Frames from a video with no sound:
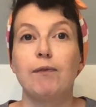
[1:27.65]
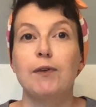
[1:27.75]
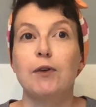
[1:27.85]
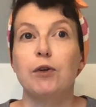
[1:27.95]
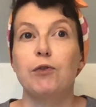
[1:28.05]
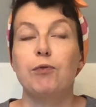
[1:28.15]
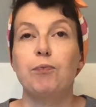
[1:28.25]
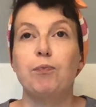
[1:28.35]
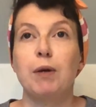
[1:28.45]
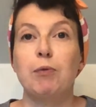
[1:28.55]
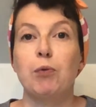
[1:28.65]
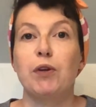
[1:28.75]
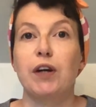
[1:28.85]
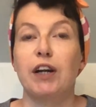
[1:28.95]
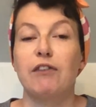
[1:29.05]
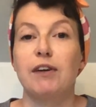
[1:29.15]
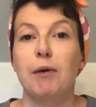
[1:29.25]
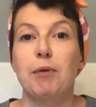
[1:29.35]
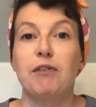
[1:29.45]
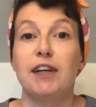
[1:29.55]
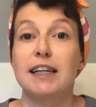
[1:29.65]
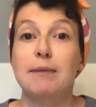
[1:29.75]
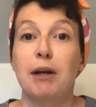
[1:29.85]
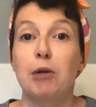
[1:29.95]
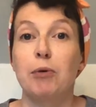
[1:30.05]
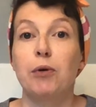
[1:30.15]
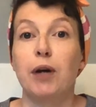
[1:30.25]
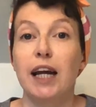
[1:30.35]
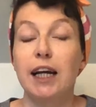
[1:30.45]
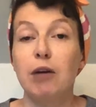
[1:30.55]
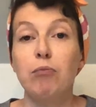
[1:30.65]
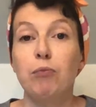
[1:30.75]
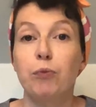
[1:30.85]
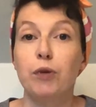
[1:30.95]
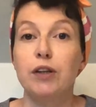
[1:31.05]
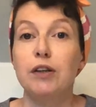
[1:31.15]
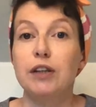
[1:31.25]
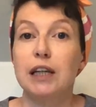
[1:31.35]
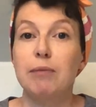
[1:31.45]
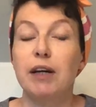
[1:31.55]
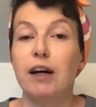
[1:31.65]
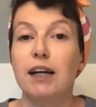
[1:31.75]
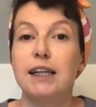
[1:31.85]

sort of people with kind of a bit of an expendable income would usually be our